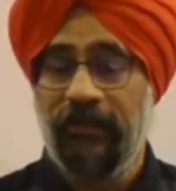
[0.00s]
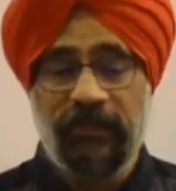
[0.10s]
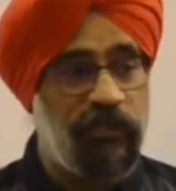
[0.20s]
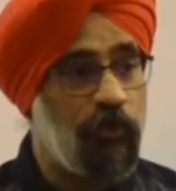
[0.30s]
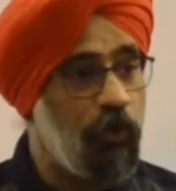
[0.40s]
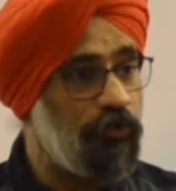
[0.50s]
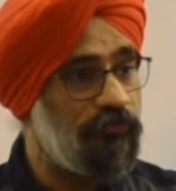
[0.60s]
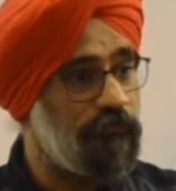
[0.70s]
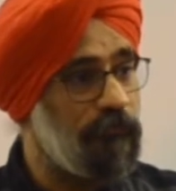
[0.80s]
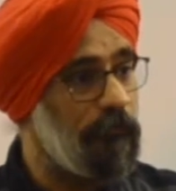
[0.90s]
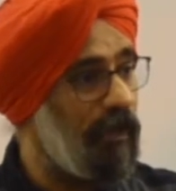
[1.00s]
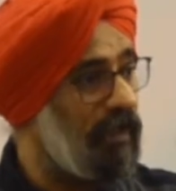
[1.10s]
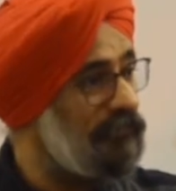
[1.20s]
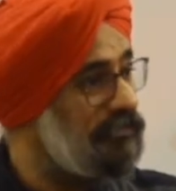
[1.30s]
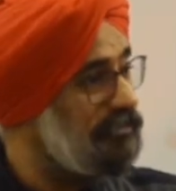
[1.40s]
He go
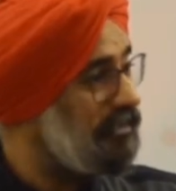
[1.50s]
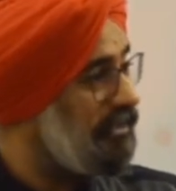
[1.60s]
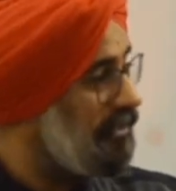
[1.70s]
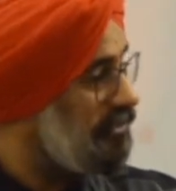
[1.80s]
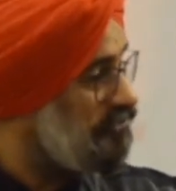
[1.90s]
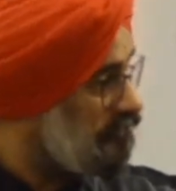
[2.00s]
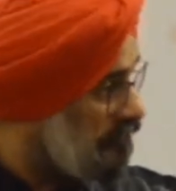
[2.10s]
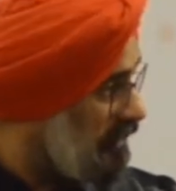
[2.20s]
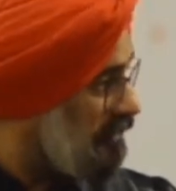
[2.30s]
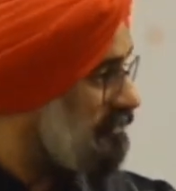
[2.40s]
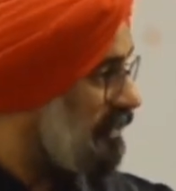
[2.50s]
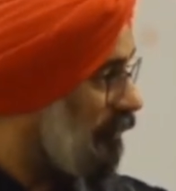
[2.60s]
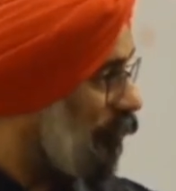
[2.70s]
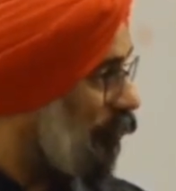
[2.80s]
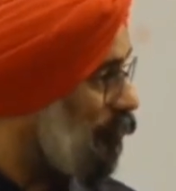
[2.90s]
plant trees
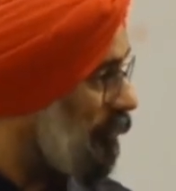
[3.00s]
on